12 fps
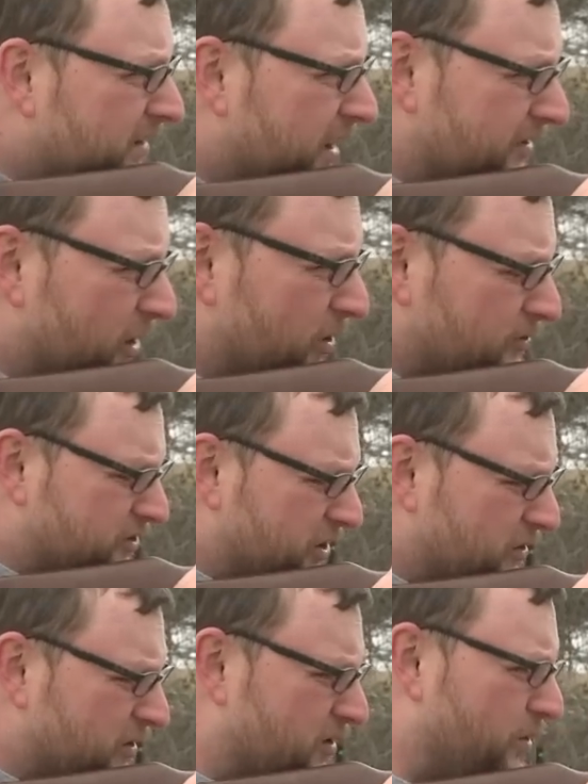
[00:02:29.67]
adult
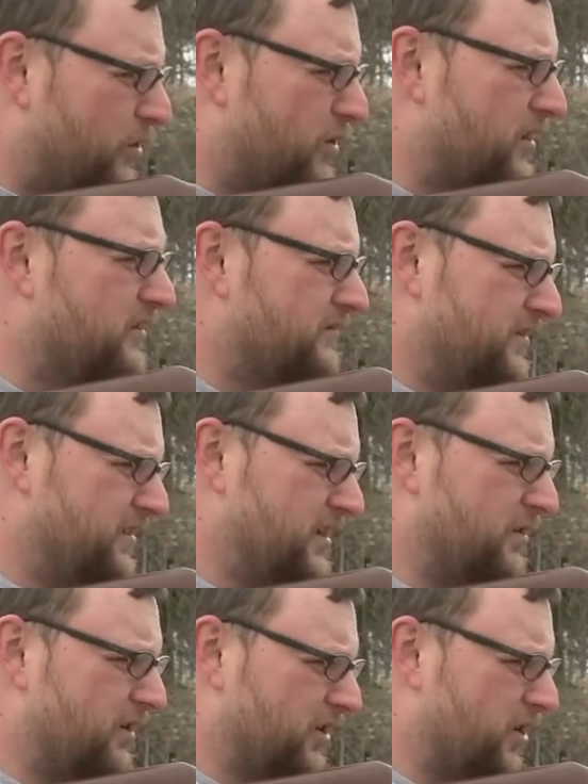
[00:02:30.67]
shooter or you
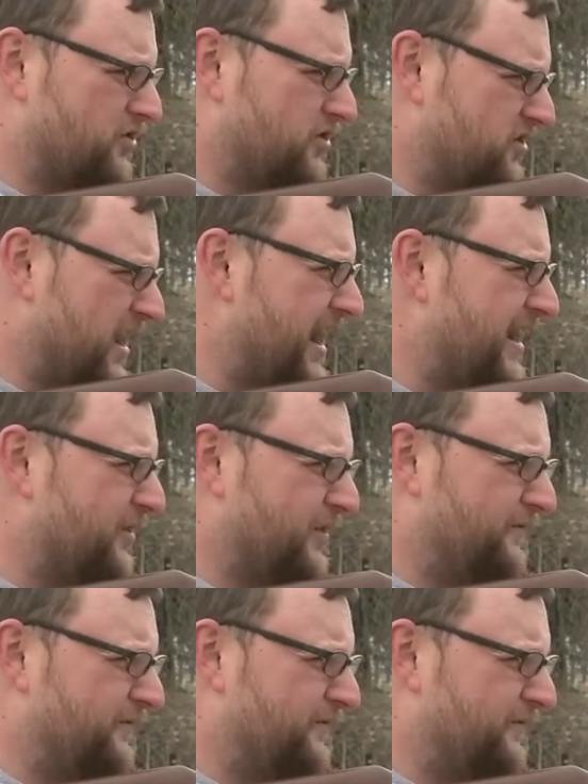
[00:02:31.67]
know a larger child.